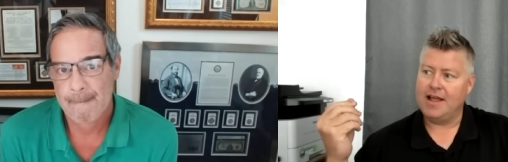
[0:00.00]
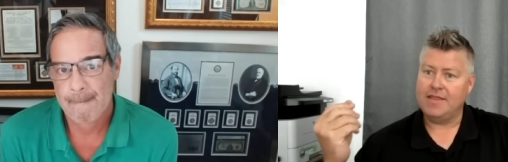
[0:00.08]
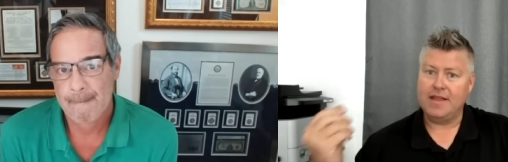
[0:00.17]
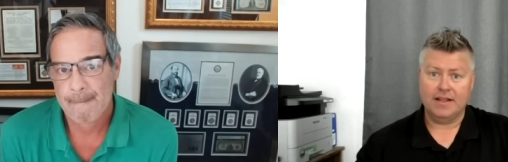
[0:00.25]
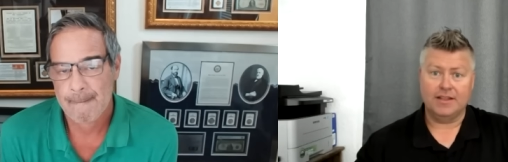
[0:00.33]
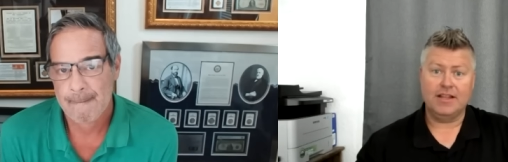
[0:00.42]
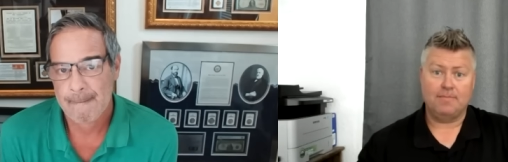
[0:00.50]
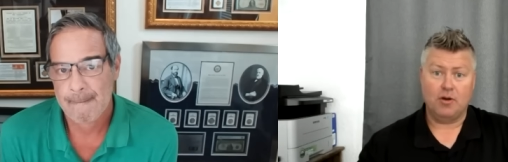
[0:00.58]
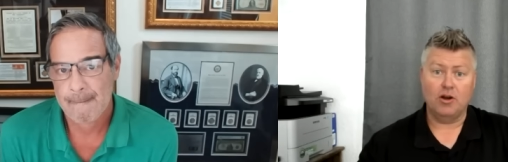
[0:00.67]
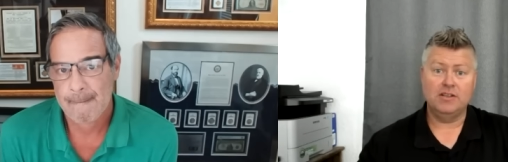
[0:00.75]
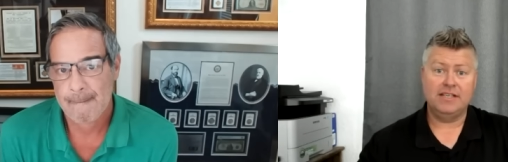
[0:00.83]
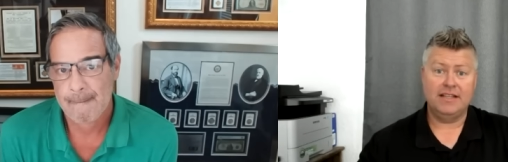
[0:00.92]

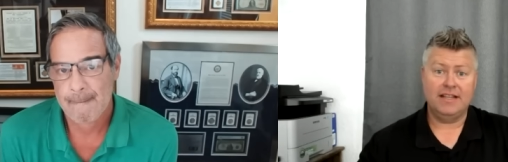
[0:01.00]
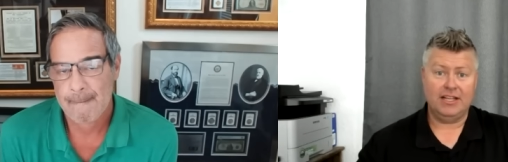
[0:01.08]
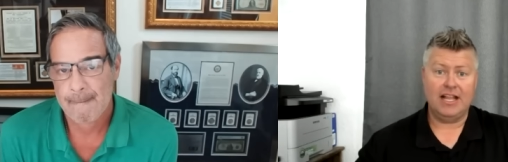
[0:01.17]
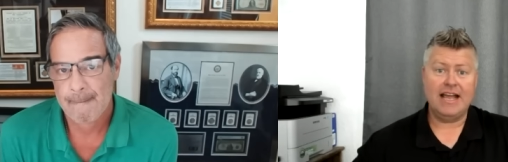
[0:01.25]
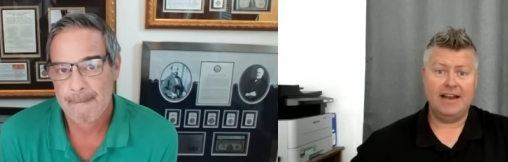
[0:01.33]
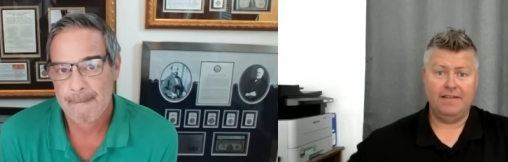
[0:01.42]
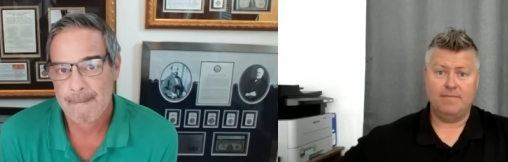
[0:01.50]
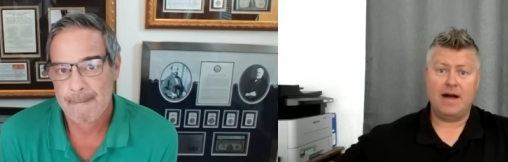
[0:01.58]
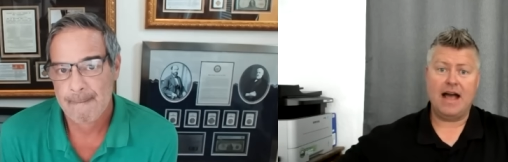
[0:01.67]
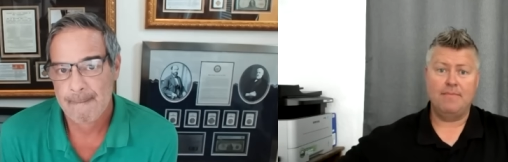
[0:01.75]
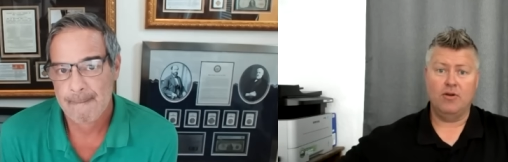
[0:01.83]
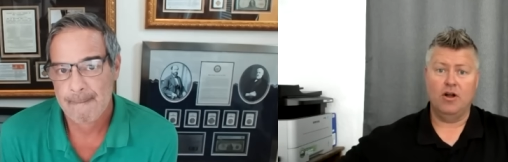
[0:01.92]
Speaker 1: the client of
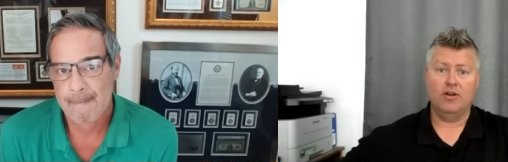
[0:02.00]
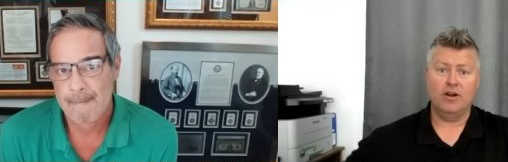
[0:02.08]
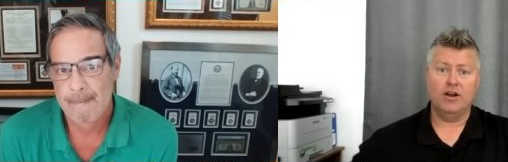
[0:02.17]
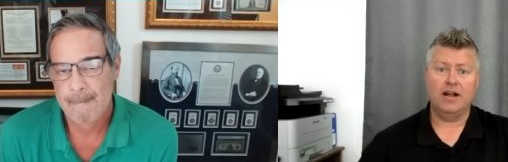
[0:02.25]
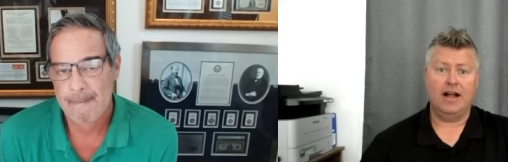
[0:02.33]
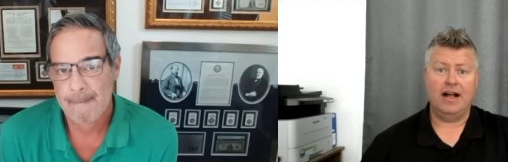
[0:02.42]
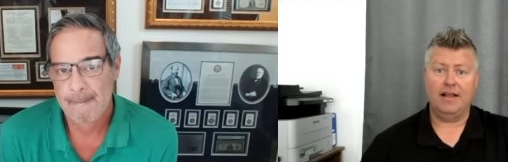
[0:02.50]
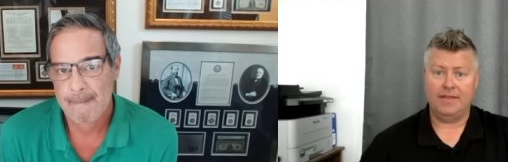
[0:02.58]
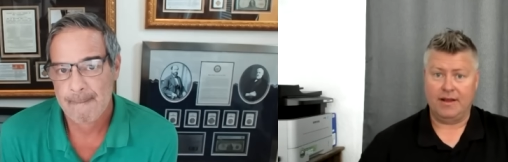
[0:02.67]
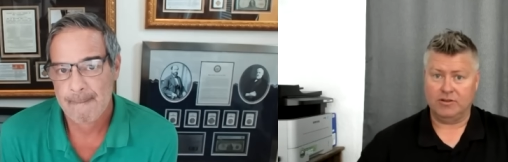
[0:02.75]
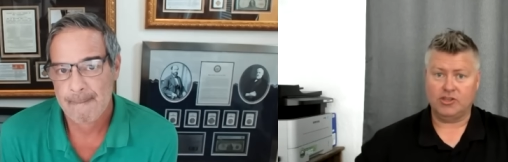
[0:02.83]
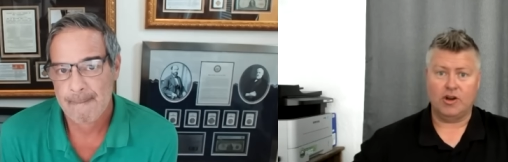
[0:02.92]
my broker
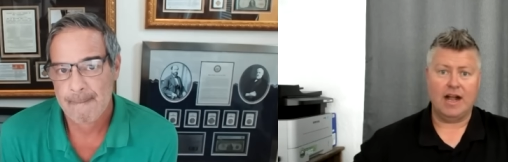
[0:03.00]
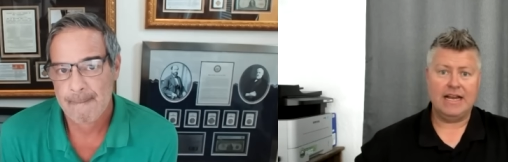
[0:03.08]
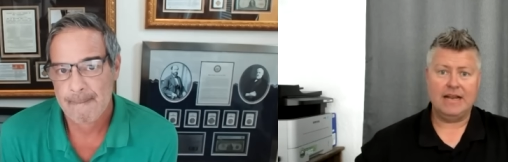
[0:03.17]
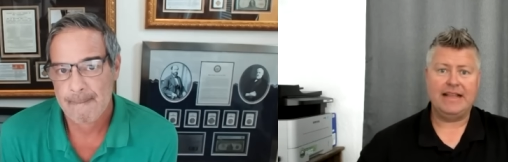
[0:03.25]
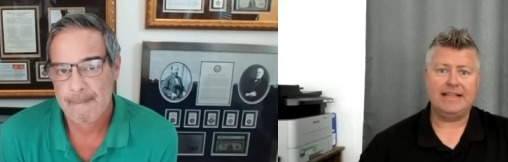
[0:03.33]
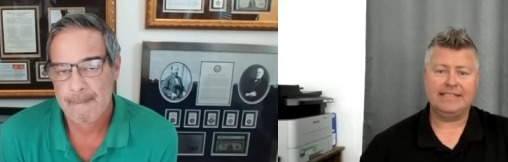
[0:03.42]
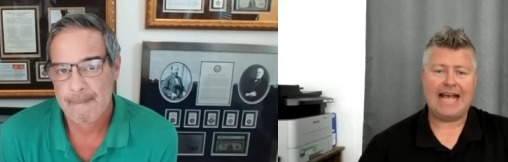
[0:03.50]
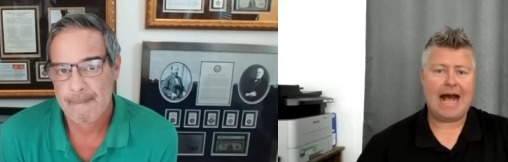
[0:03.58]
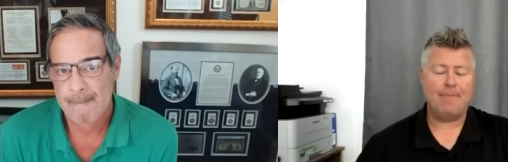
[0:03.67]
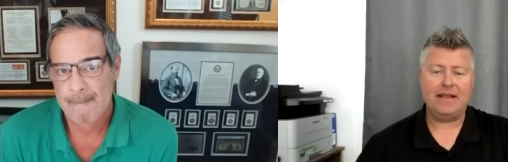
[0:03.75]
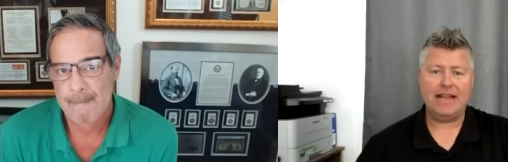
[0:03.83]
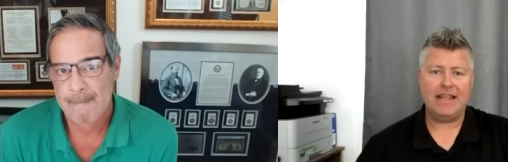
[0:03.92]
that was trying to make this
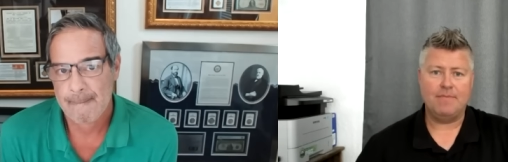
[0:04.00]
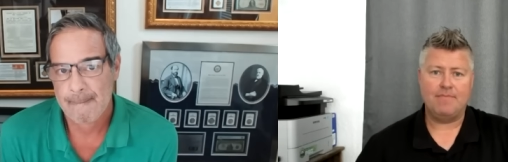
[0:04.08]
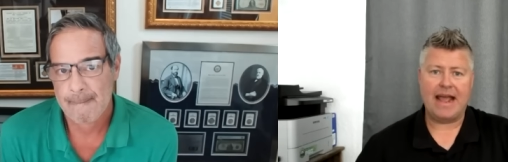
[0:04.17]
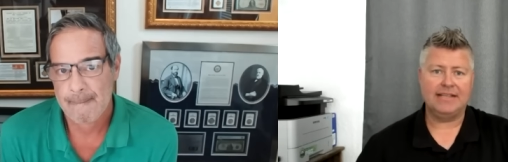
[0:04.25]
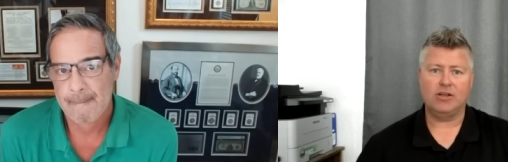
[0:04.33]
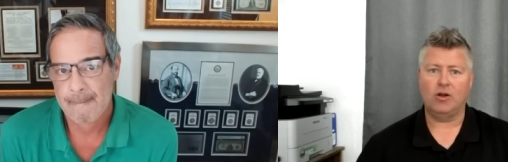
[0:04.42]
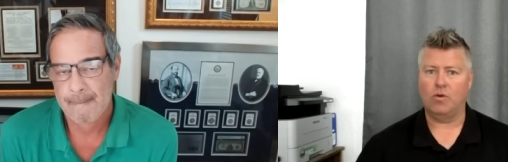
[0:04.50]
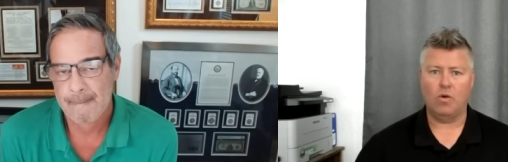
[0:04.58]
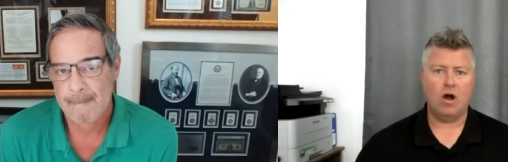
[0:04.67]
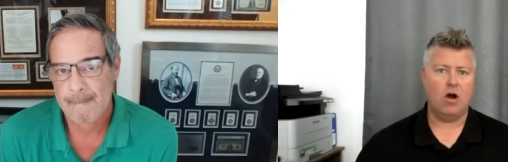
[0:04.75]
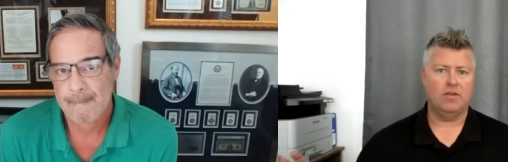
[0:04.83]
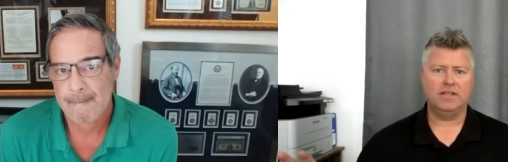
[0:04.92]
happen, and the bank's
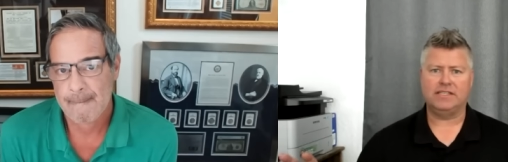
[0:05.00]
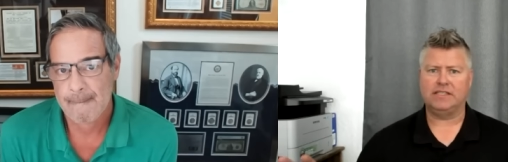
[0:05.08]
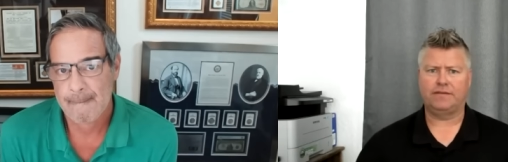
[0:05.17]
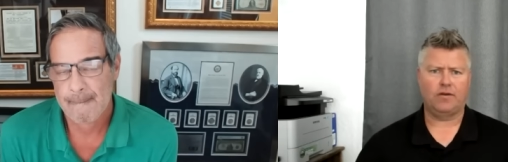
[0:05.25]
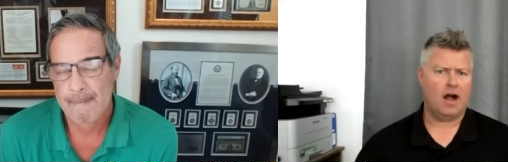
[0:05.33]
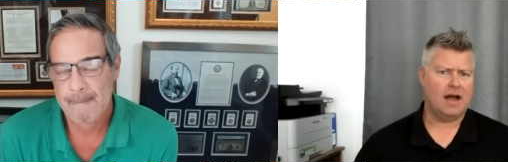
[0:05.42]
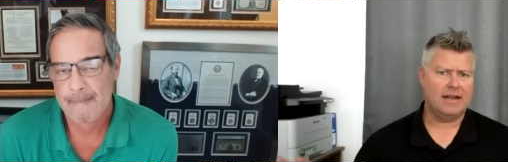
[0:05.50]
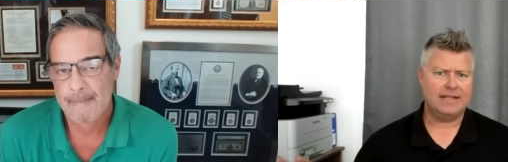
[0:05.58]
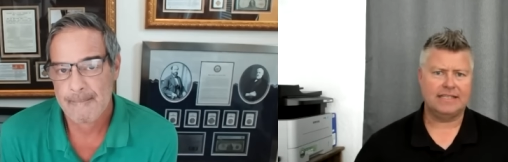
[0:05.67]
going, whoa, this is fraud.